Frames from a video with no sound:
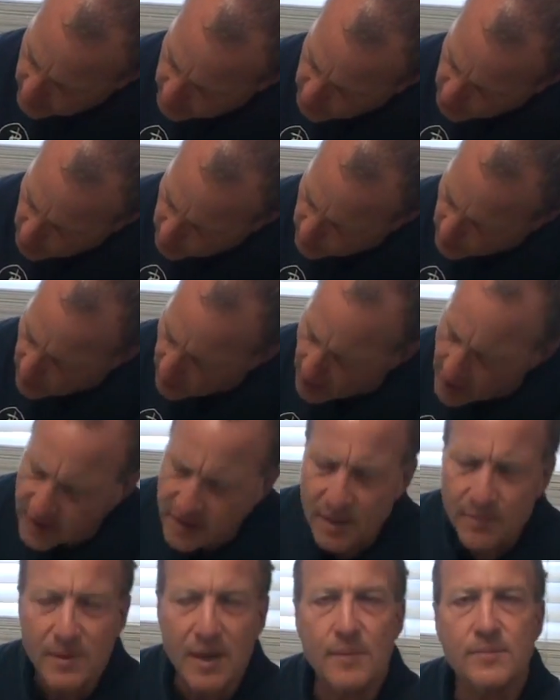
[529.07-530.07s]
the tumor, I,
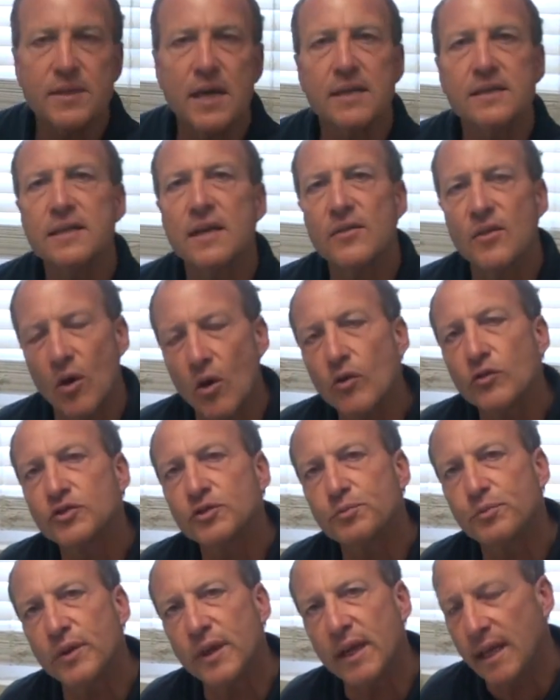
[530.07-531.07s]
sometimes I send the whole
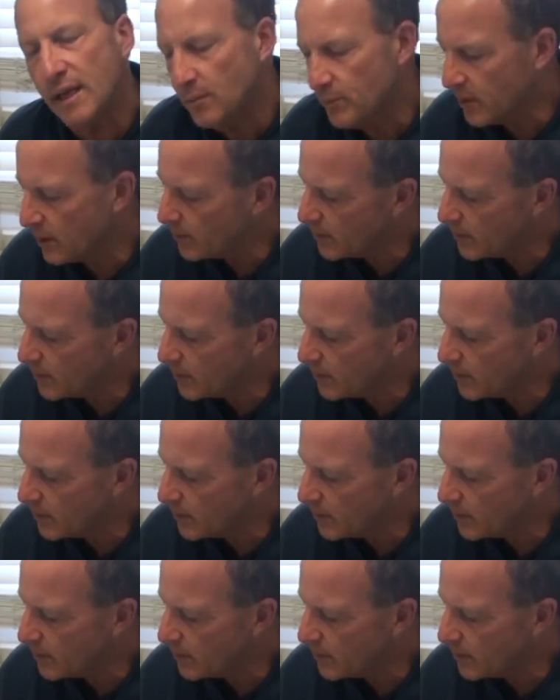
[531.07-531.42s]
spleen,